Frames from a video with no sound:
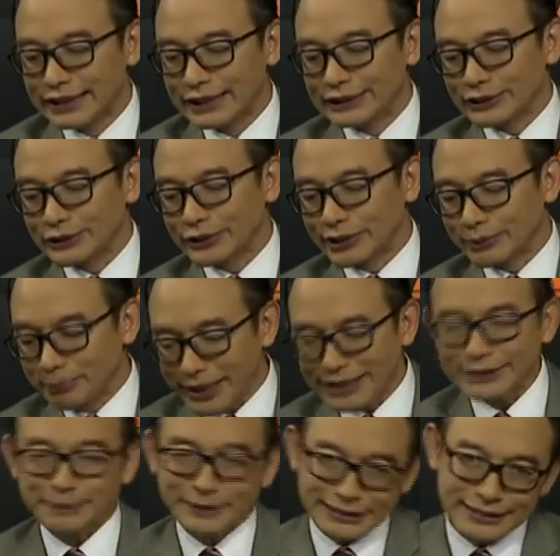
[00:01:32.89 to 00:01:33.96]
So the
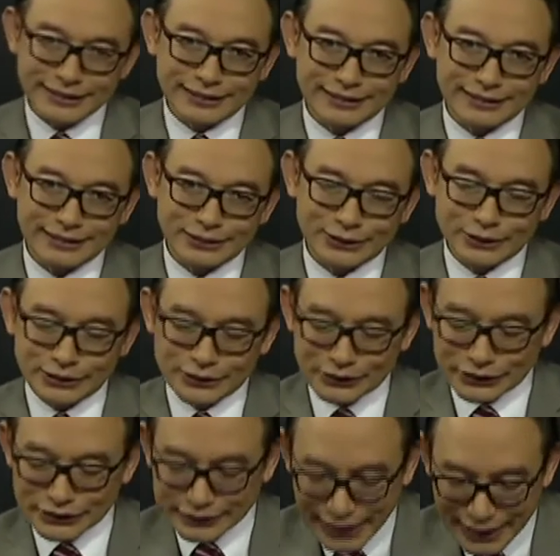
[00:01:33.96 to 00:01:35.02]
best person to
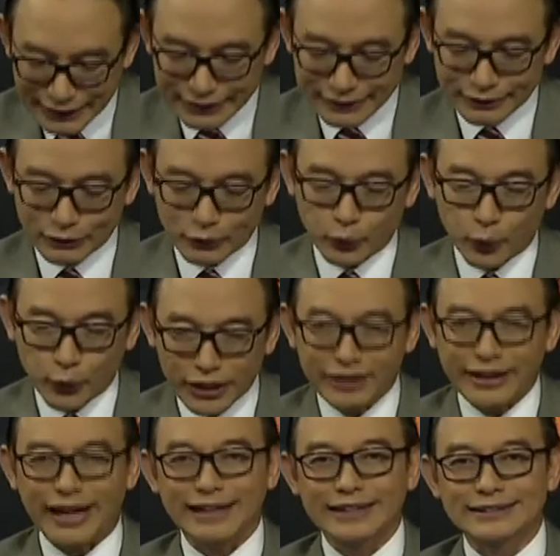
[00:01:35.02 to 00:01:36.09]
chat with
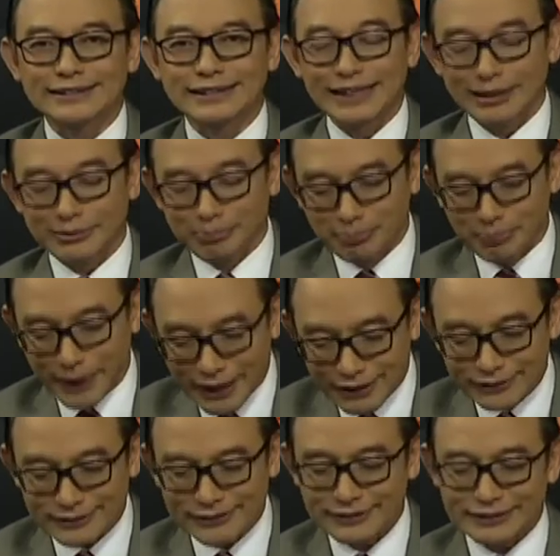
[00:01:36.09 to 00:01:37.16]
us
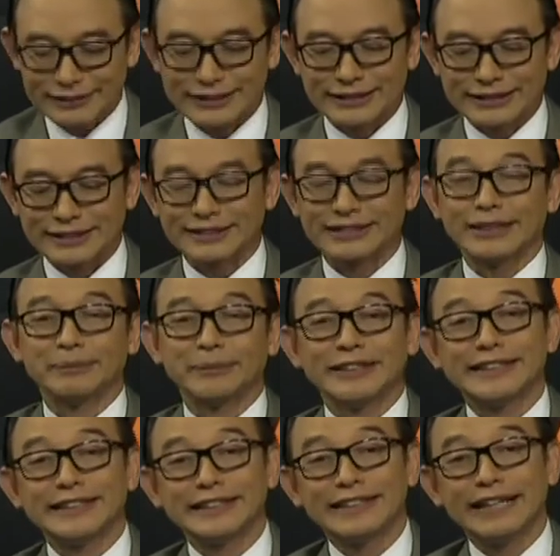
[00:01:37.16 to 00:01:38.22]
about the
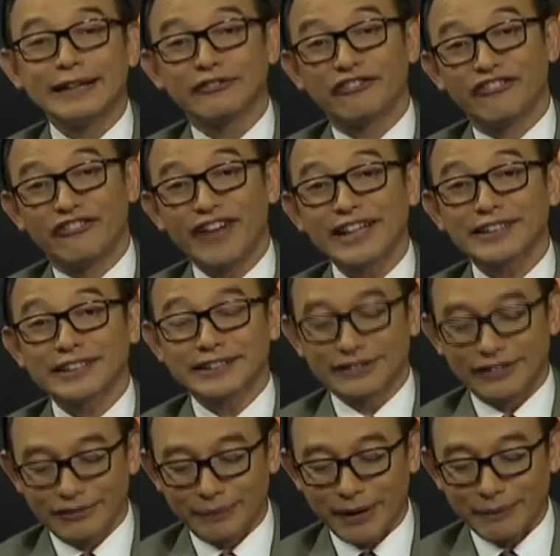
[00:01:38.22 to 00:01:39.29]
sustainability factor
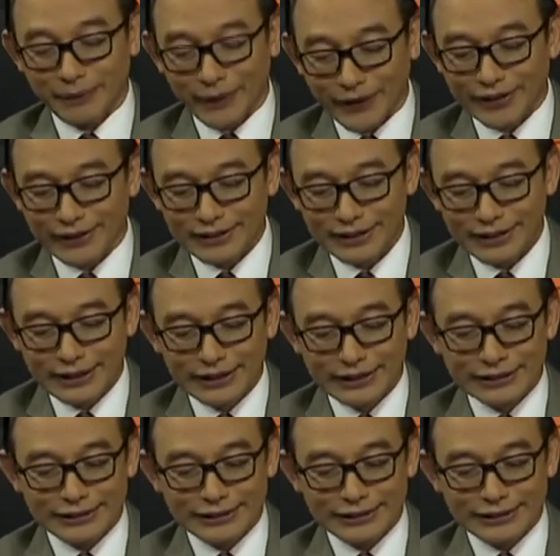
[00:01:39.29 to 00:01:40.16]
of palm oil is